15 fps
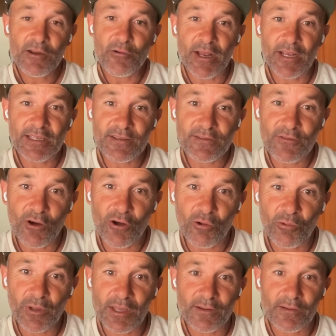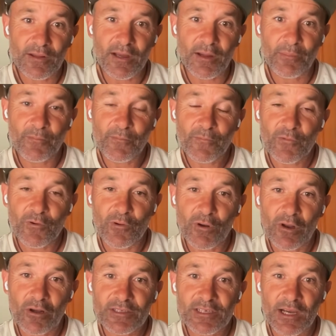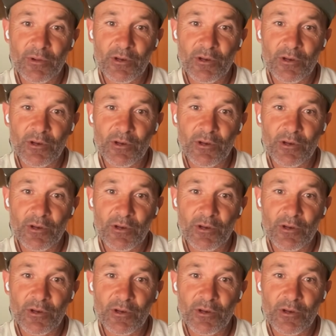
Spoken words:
race the whole week for a long time in